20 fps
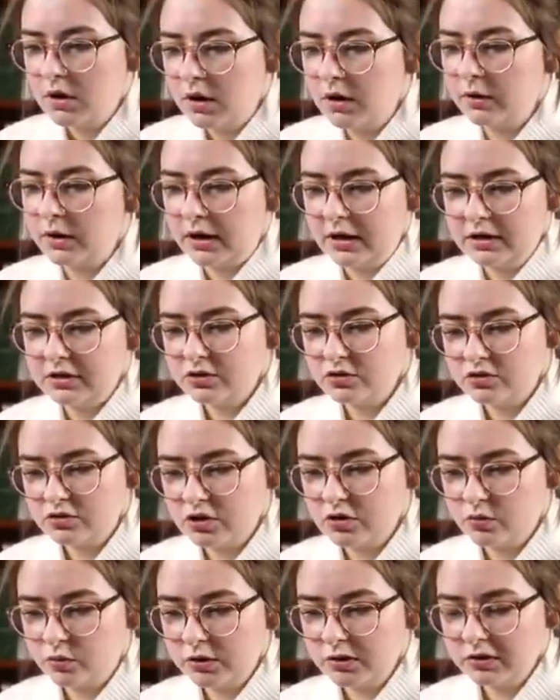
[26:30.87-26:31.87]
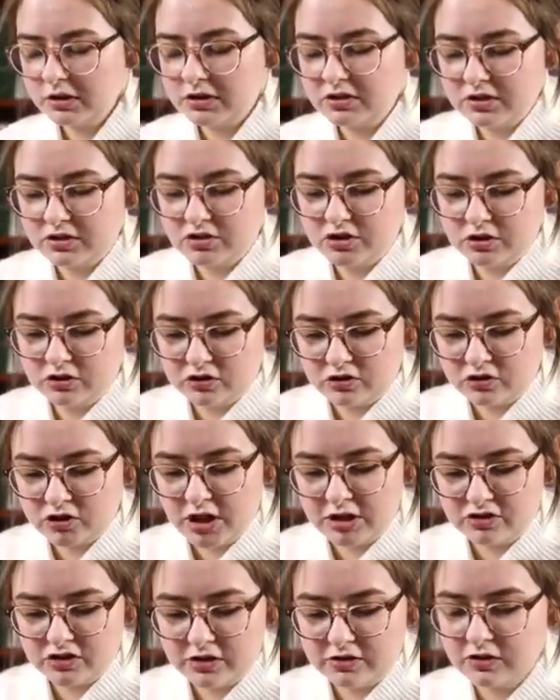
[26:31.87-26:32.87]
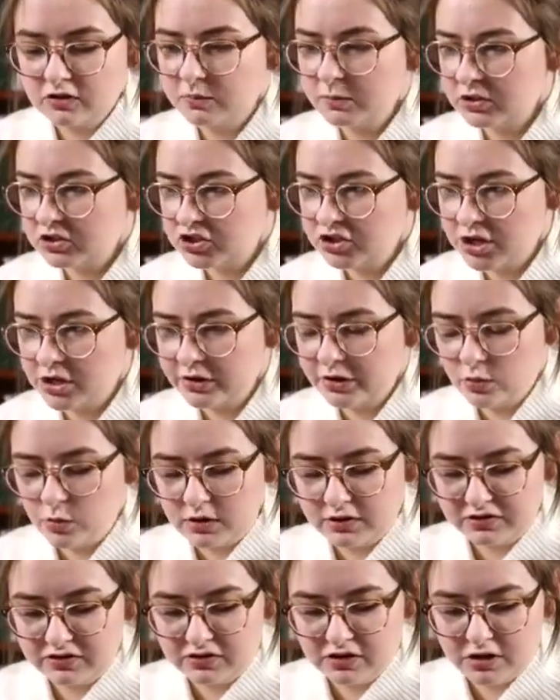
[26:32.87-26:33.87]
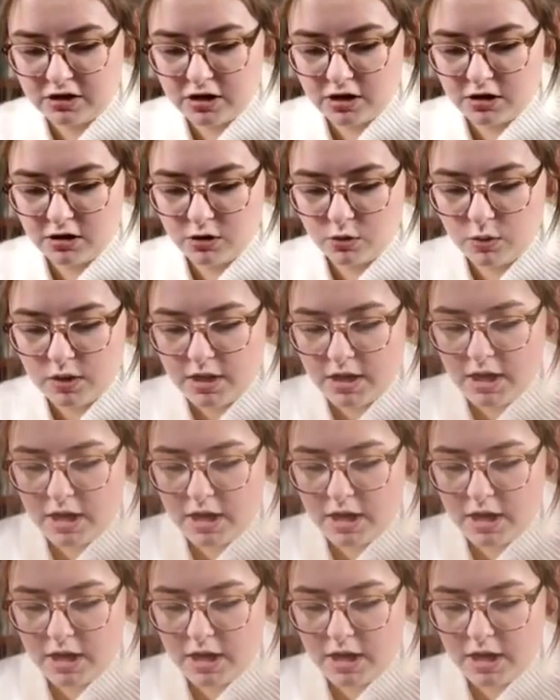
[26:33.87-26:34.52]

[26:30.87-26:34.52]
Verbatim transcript: Okay, and you really did just touch on this, but Shelley wants to know